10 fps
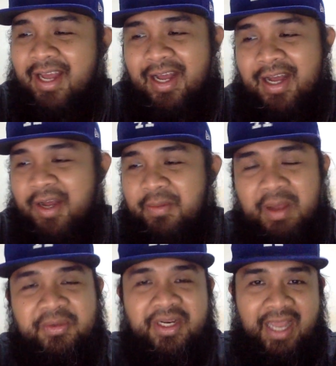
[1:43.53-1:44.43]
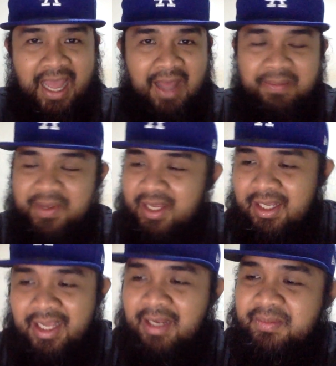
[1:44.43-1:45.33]
I'm really
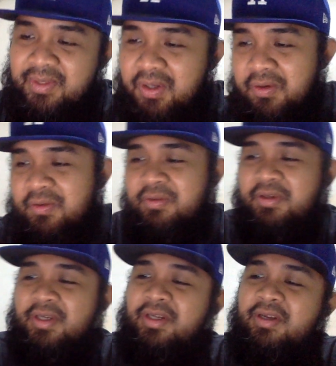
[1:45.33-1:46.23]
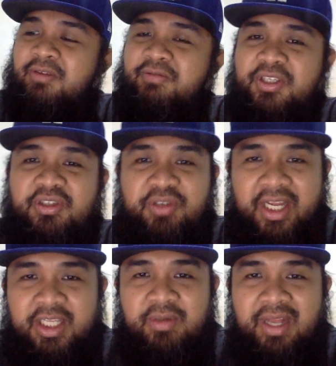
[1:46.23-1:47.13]
happy, and I'm so
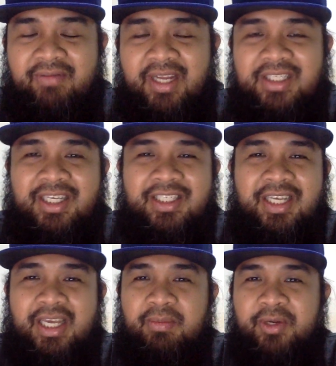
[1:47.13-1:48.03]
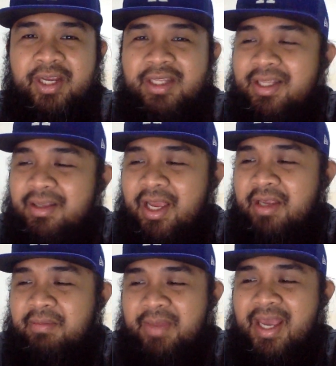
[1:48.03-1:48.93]
frustrated whenever I see a team are in,
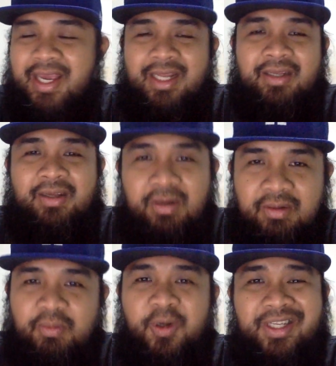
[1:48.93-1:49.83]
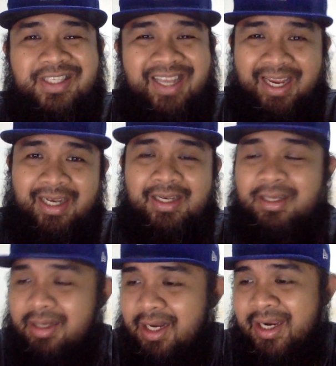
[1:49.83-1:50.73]
like, man, more than 10
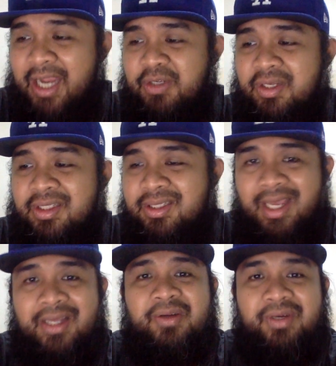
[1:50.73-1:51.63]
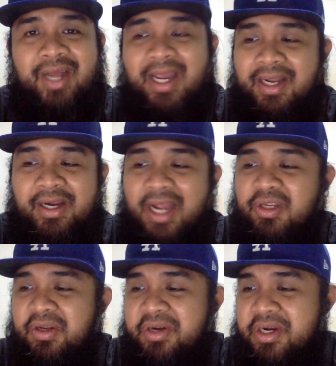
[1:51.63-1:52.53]
are actually sick or are
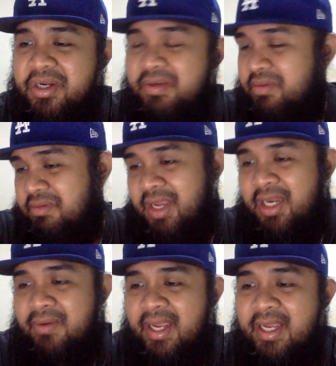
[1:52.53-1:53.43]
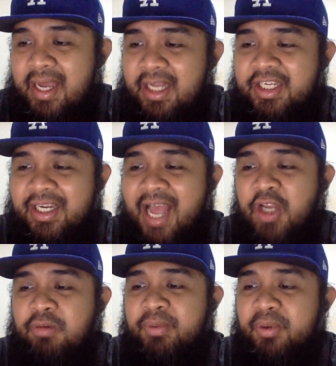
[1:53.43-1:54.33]
actually hurt. Anyway,
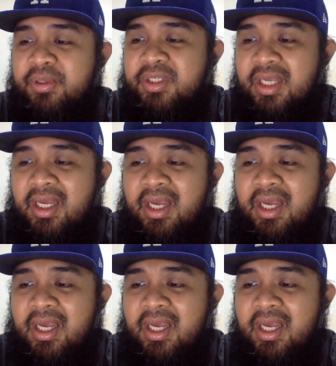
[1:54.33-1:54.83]
Chicago Bulls,